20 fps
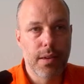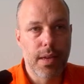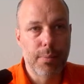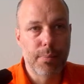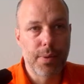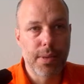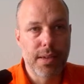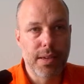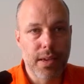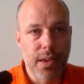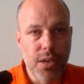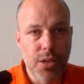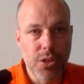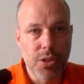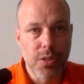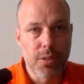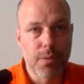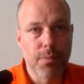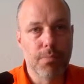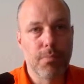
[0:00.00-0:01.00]

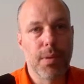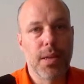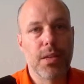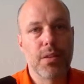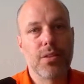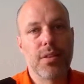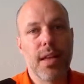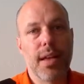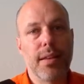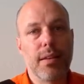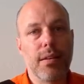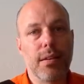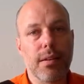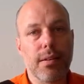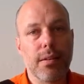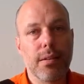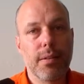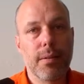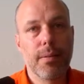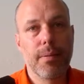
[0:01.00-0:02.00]
application managed
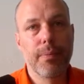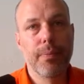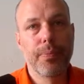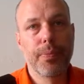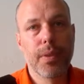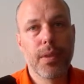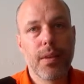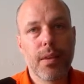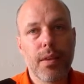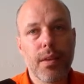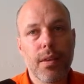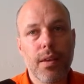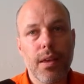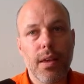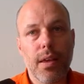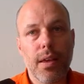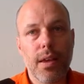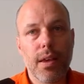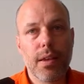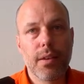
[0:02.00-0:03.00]
handler.
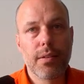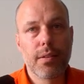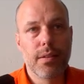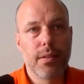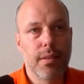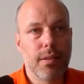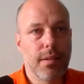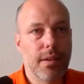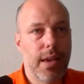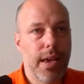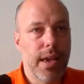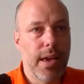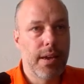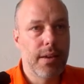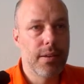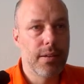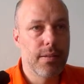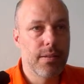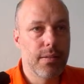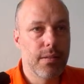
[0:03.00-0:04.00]
And it
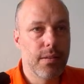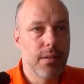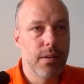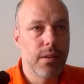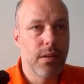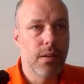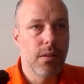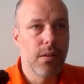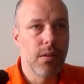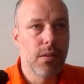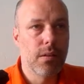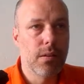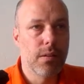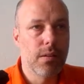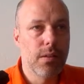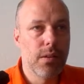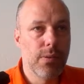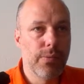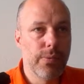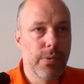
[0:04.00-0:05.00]
added all the
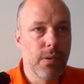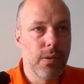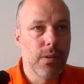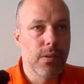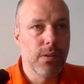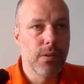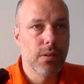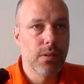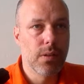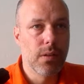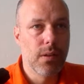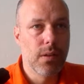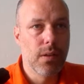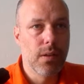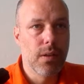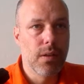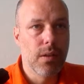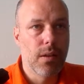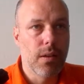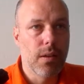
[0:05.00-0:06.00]
default
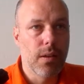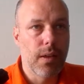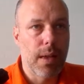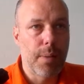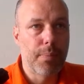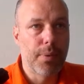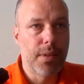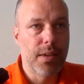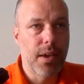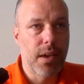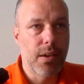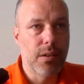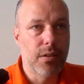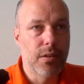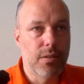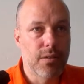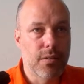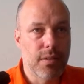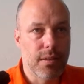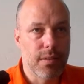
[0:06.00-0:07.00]

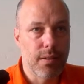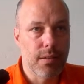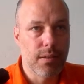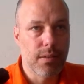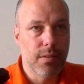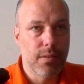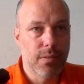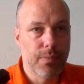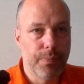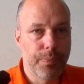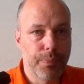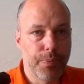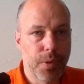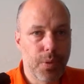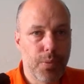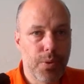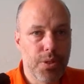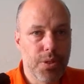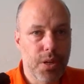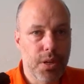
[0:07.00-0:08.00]
application settings
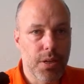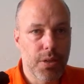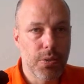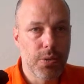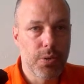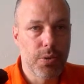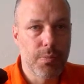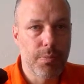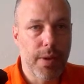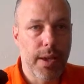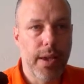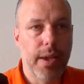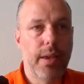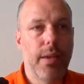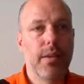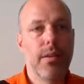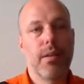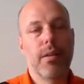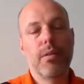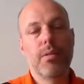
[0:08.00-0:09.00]
which are used
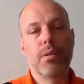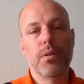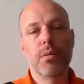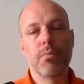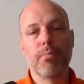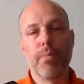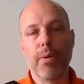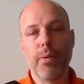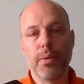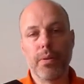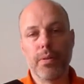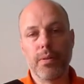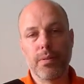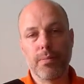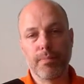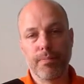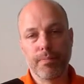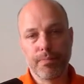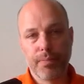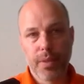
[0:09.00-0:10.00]
by our component.
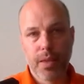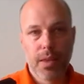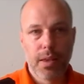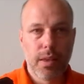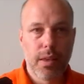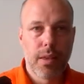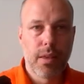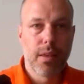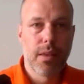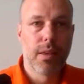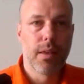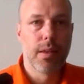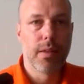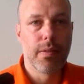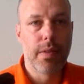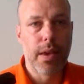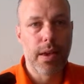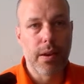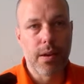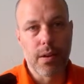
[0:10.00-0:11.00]

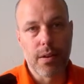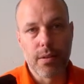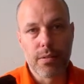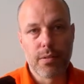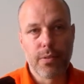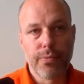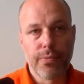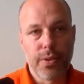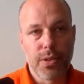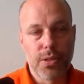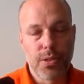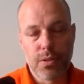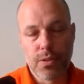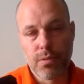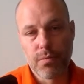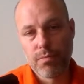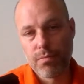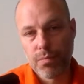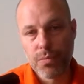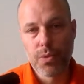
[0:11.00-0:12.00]
They are
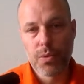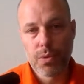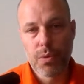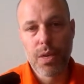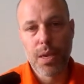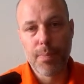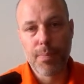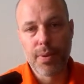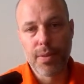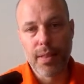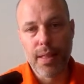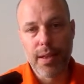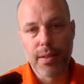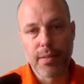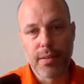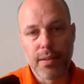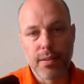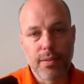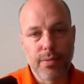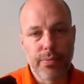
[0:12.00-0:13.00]
sufficient to keep it like
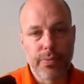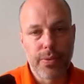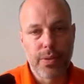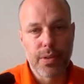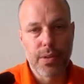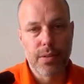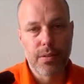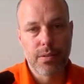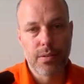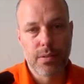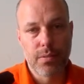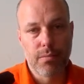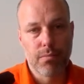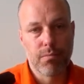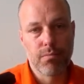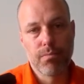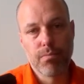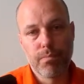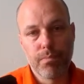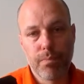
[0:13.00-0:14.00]
that for this
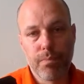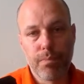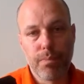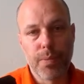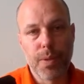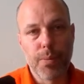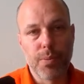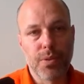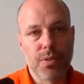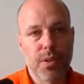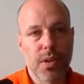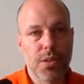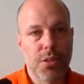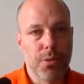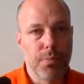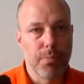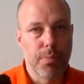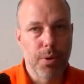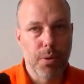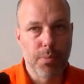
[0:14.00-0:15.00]

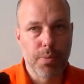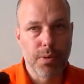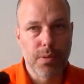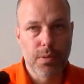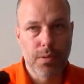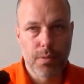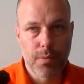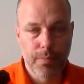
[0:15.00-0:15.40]
demonstration purpose.